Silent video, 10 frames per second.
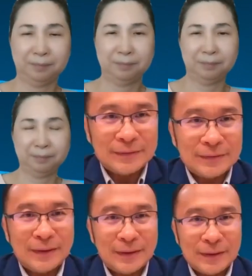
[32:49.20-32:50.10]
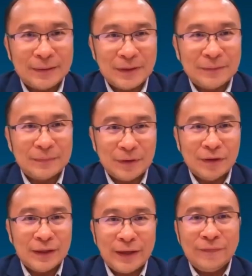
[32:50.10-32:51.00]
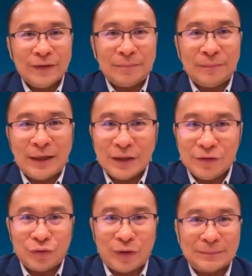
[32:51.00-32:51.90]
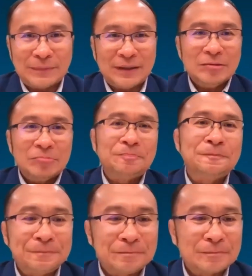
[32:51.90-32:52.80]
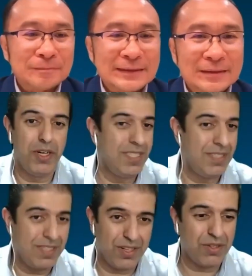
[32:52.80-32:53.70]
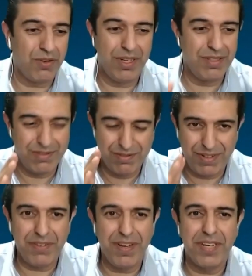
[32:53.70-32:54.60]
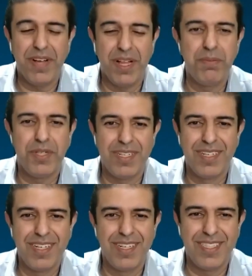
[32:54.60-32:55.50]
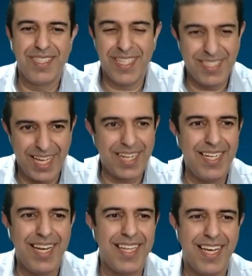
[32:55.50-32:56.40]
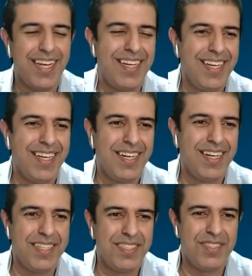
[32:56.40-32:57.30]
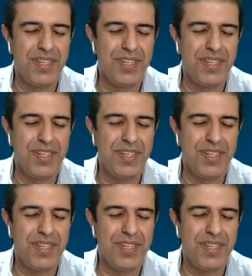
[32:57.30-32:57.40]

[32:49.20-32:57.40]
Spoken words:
Right. Yeah, yeah. Yeah, Dave and Malik, you want to add something? No, to be honest, Dr. Pong, very, very well put. It's exactly like that, right?